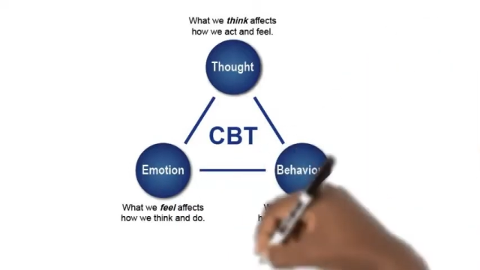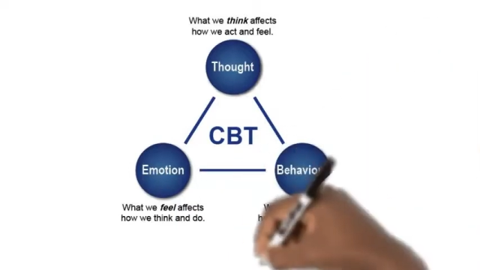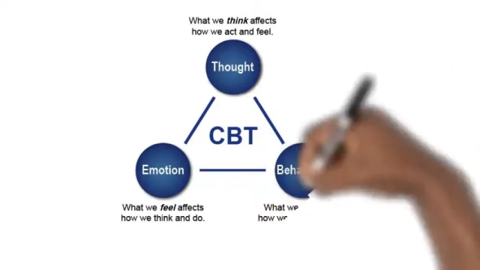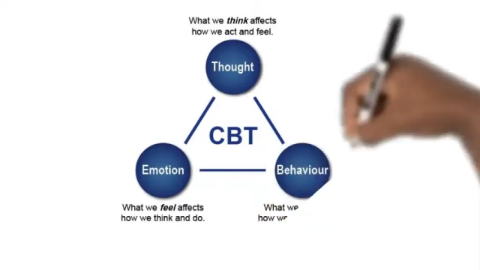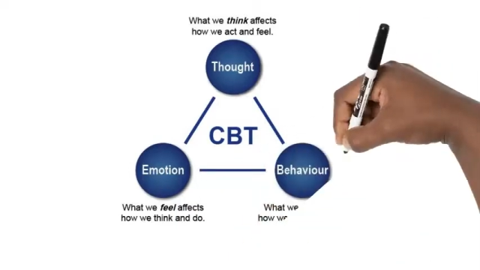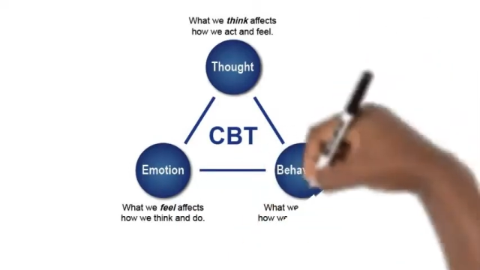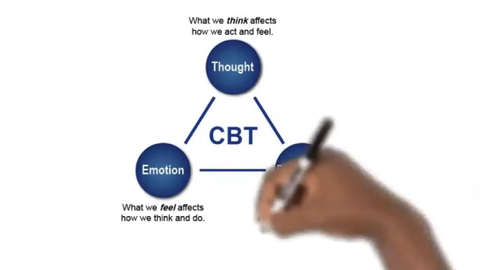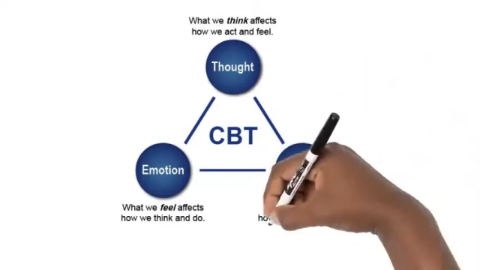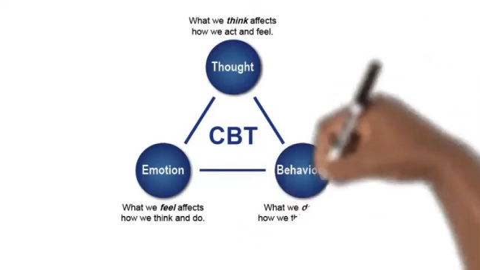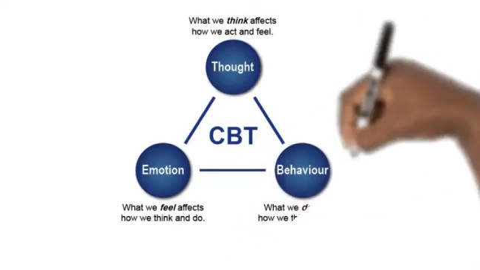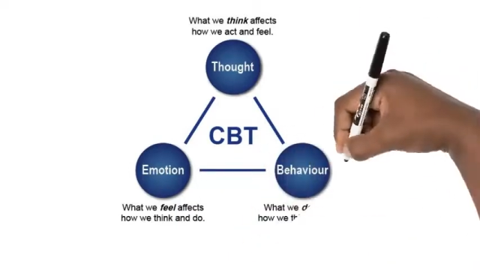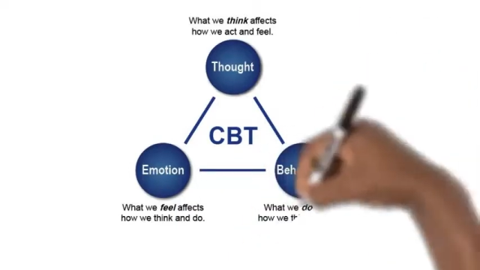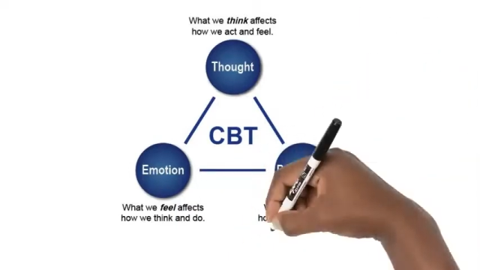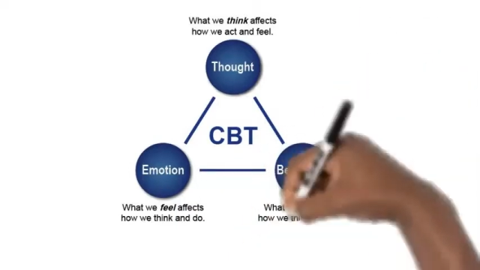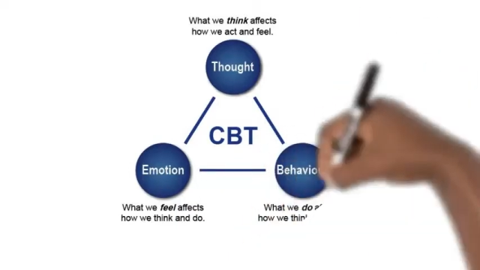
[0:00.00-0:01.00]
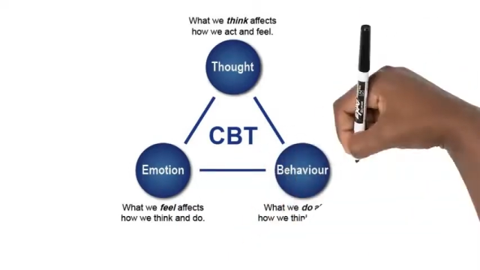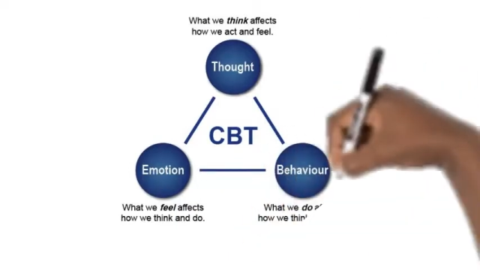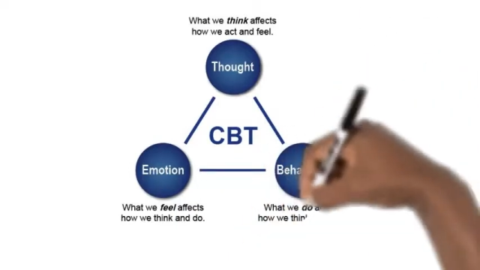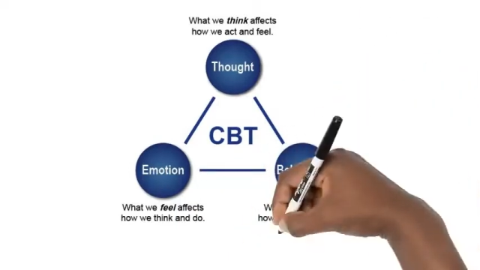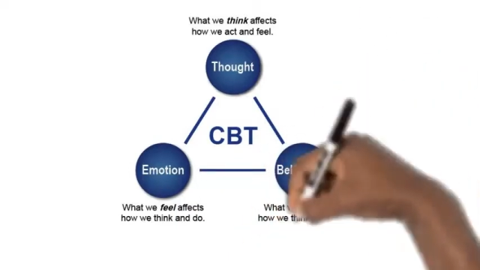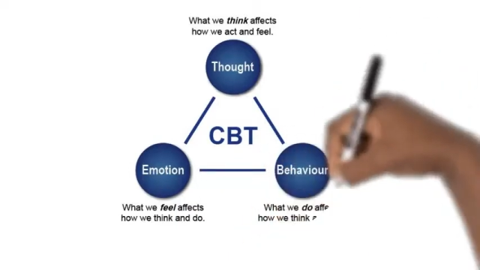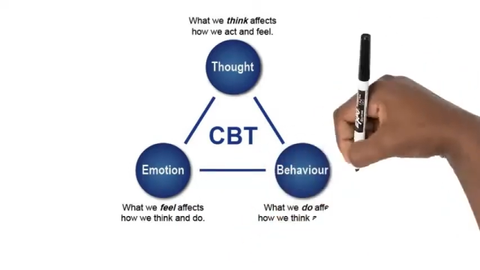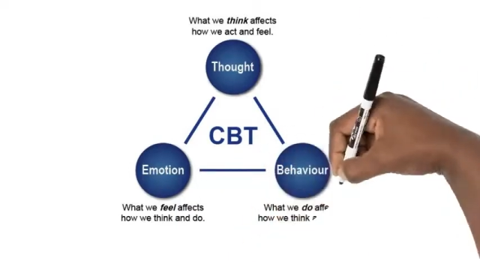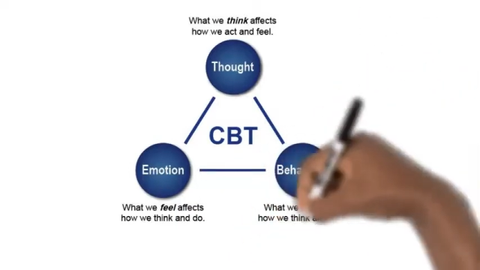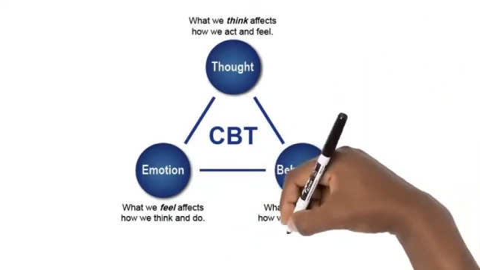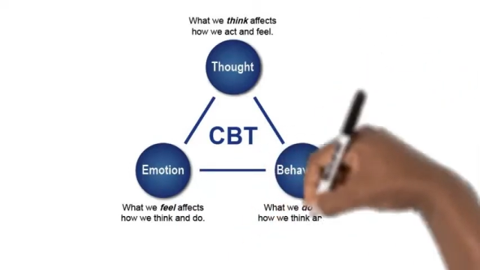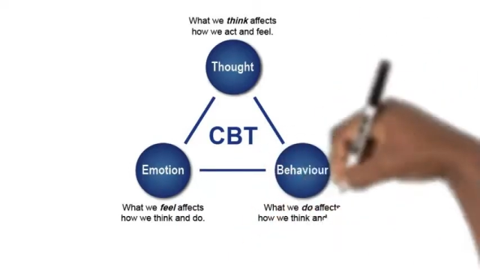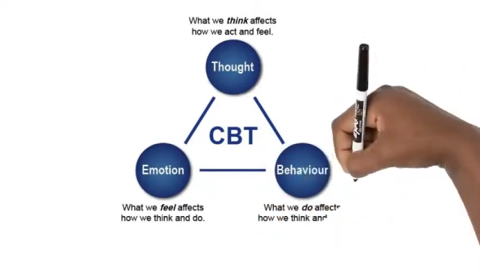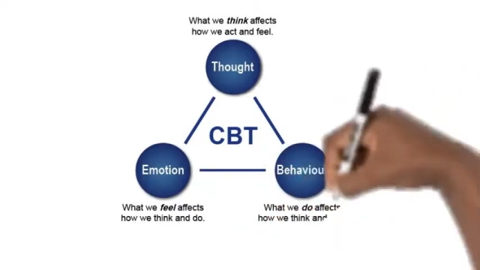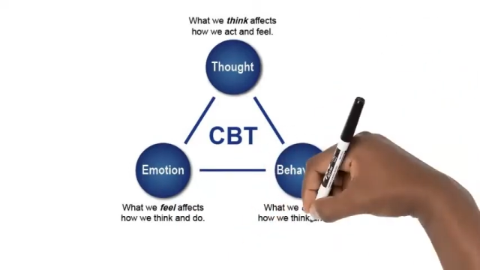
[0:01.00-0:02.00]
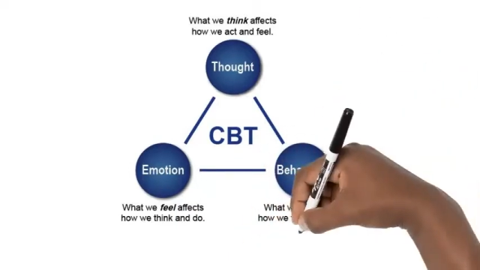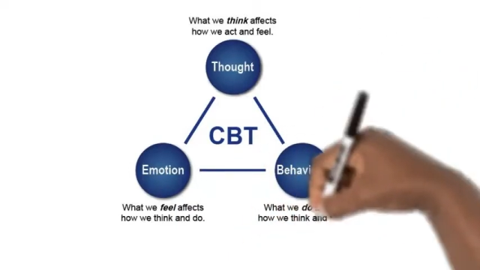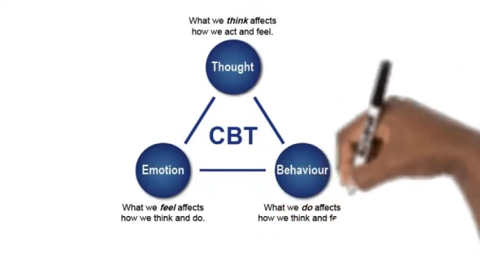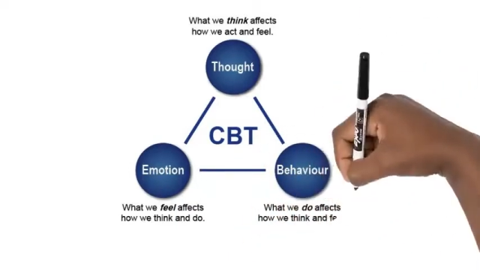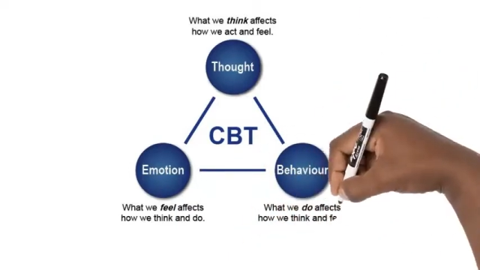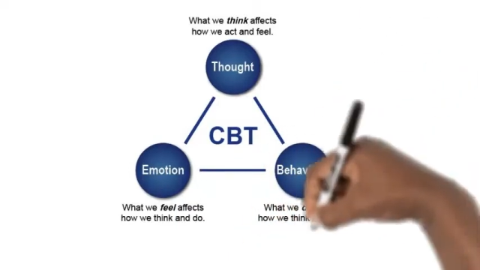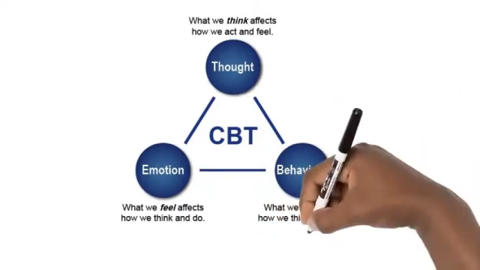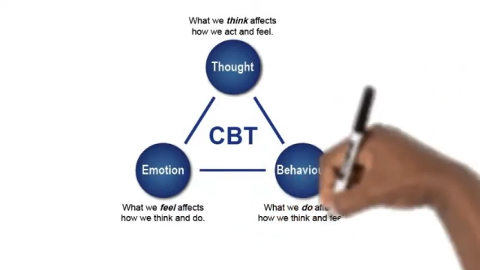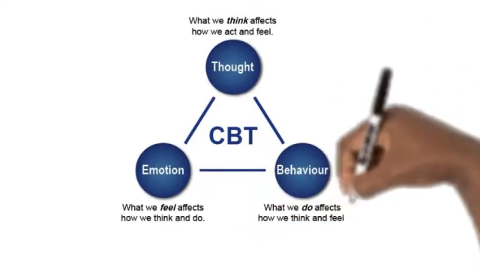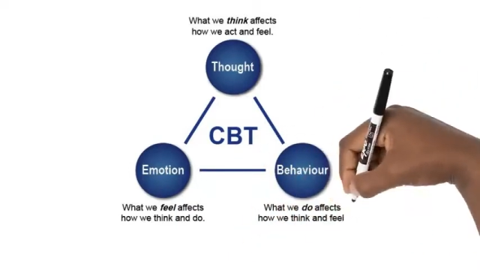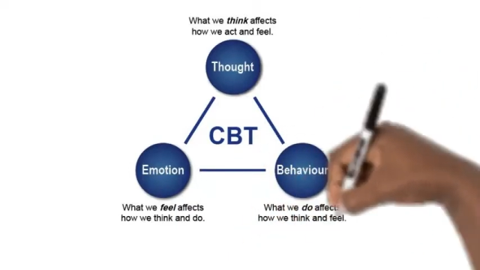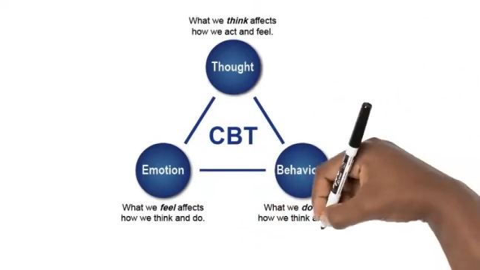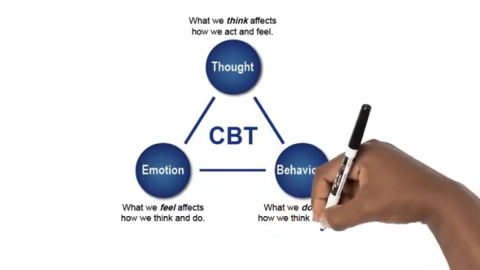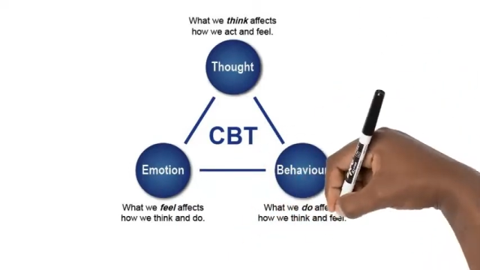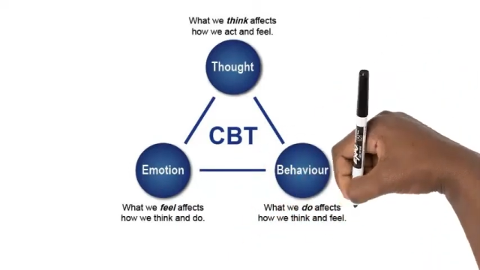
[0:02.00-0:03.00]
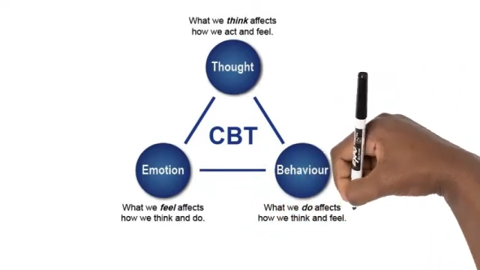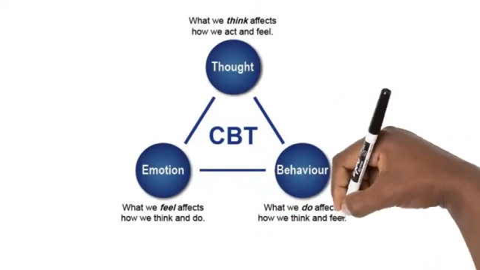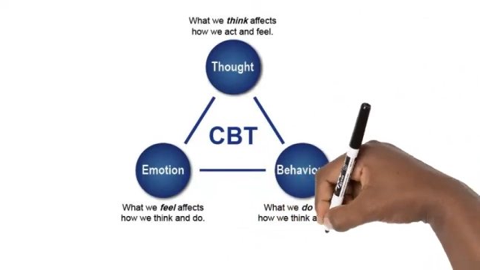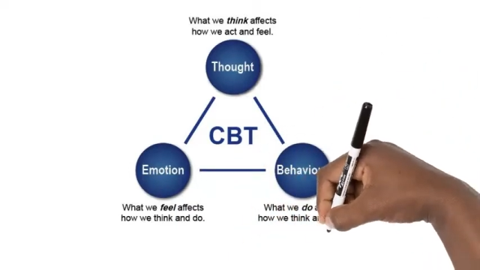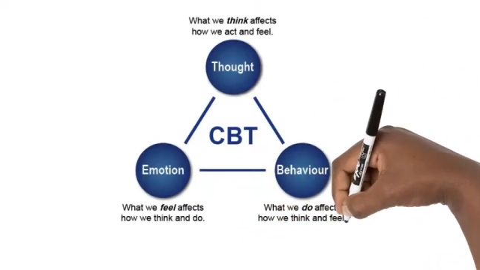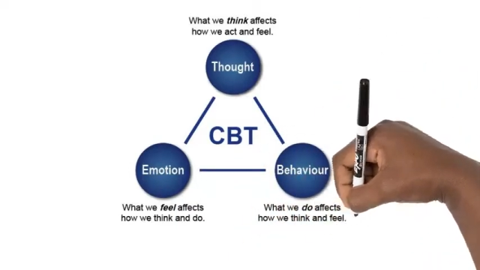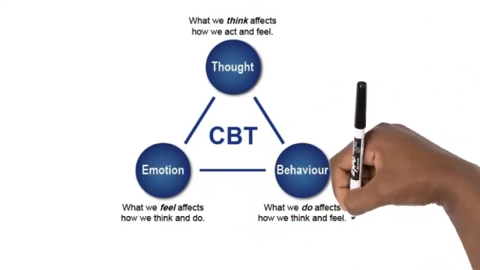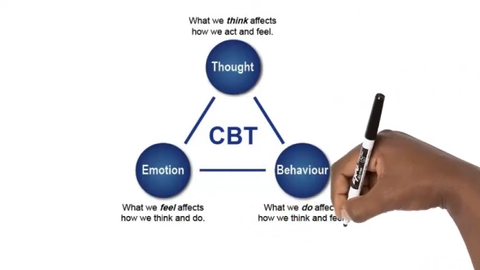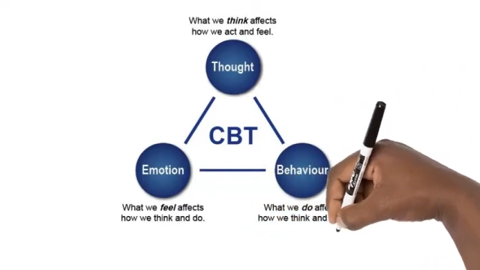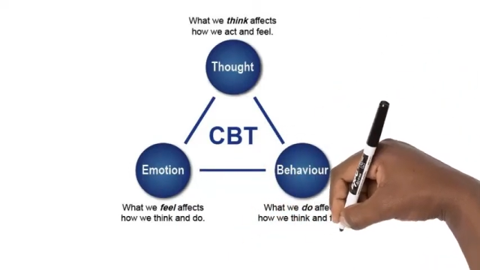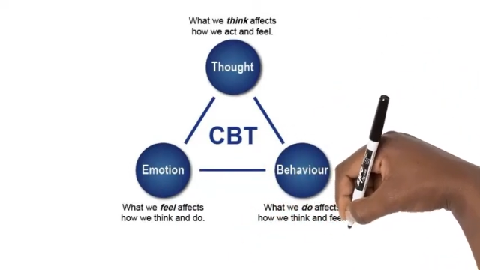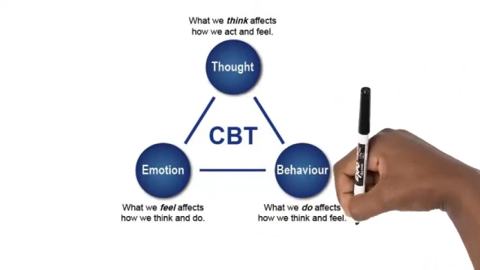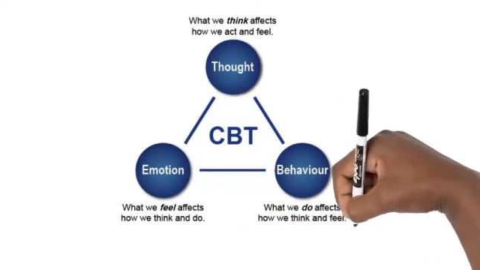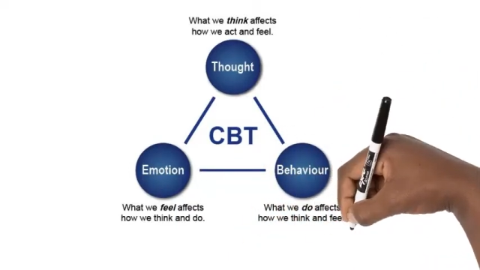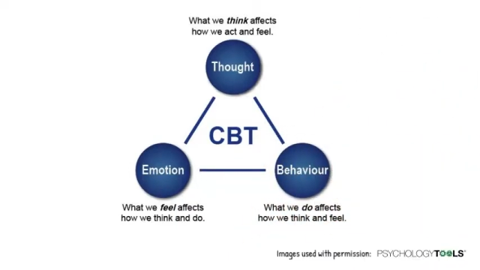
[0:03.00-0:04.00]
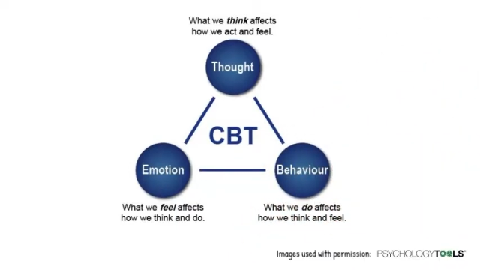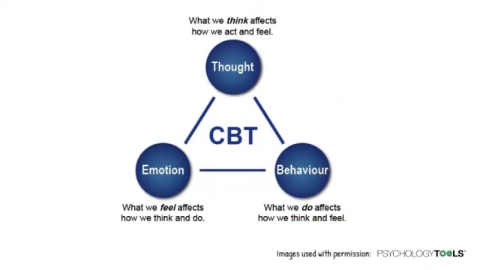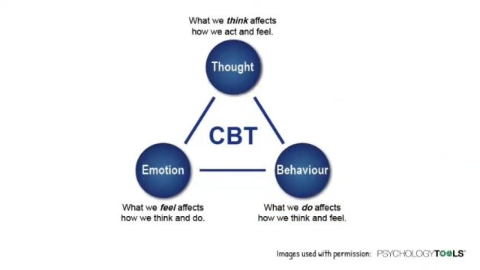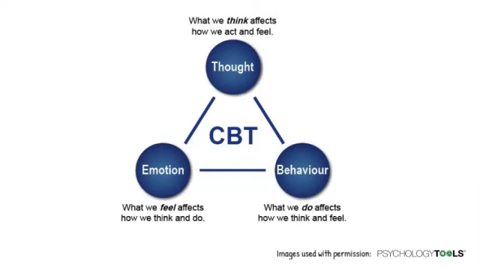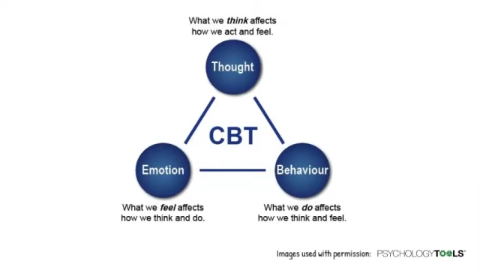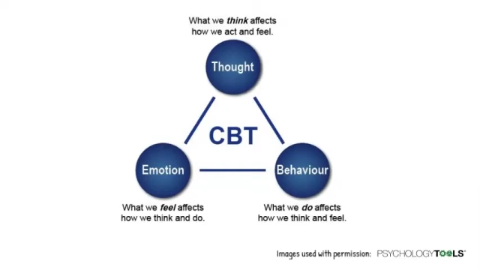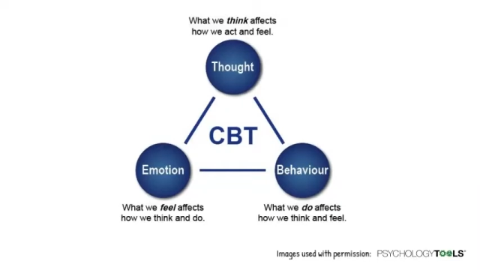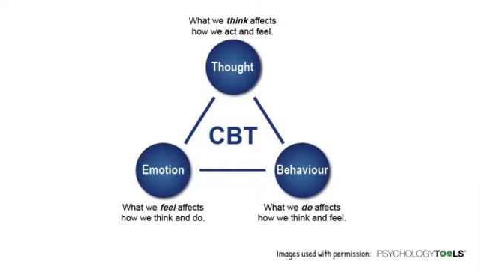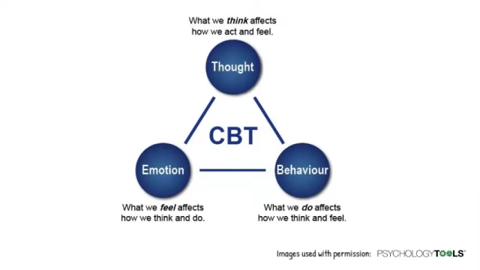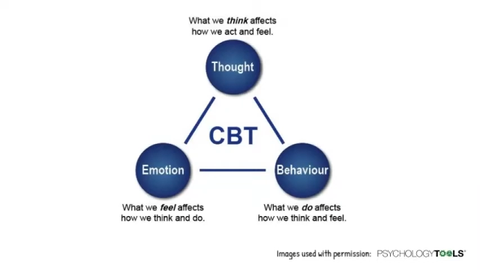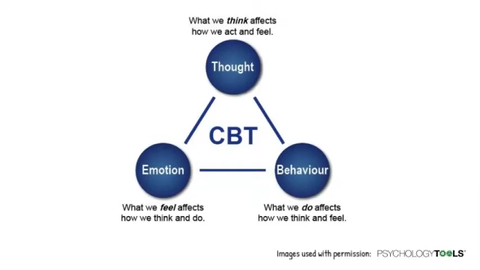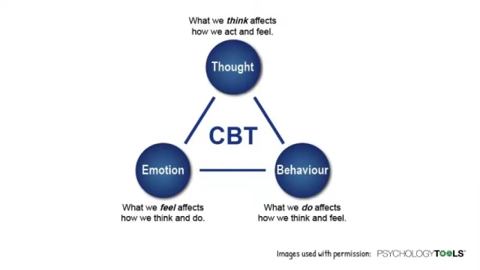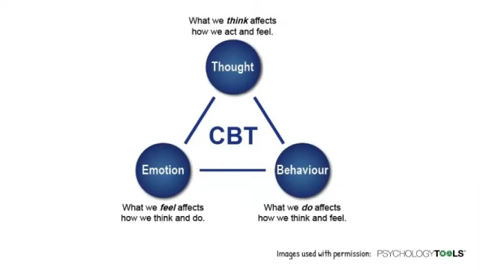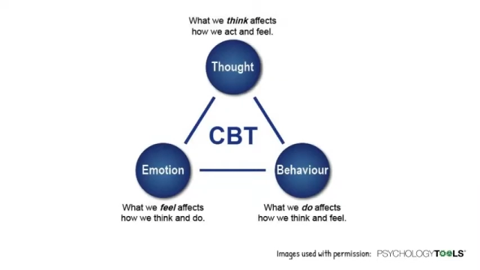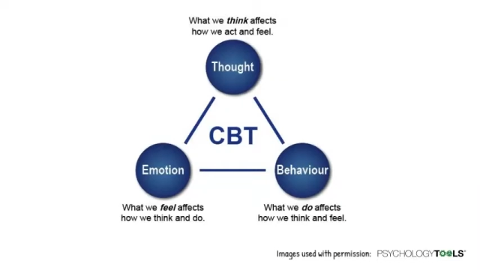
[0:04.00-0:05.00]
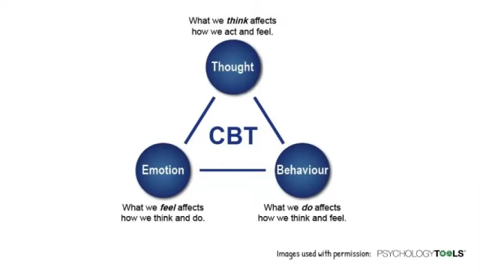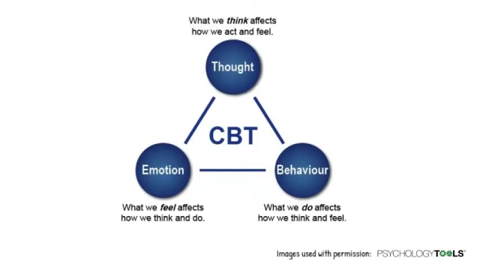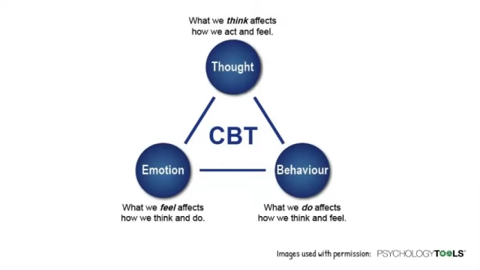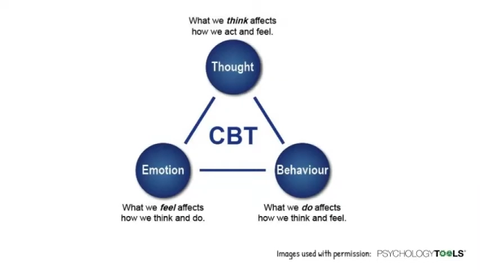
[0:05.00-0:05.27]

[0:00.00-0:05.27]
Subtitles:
[unreadable: no face in view]